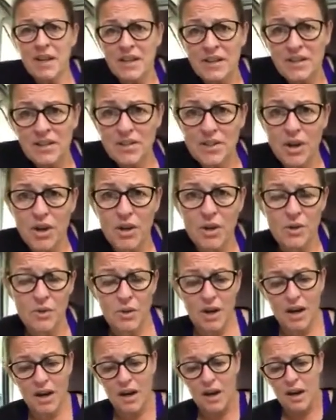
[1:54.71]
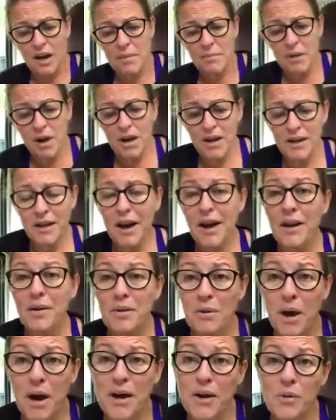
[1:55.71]
So
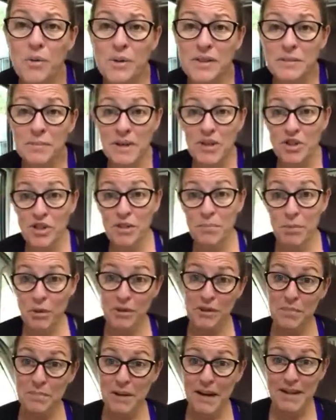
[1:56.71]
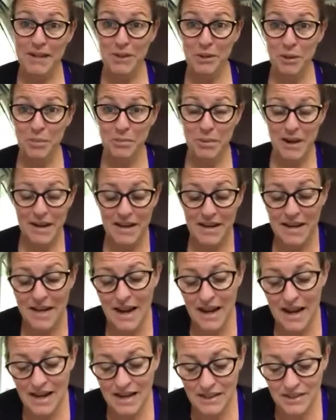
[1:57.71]
I always measured bottom belly, top belly,
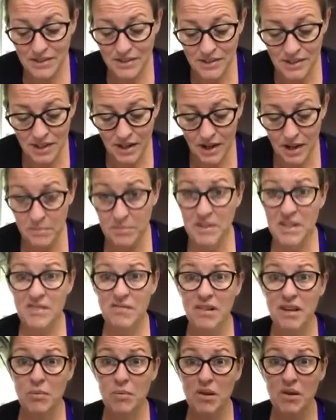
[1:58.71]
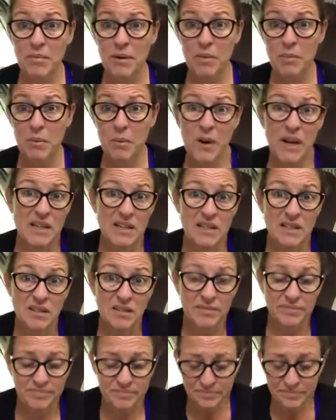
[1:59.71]
and didn't really worry about my waist.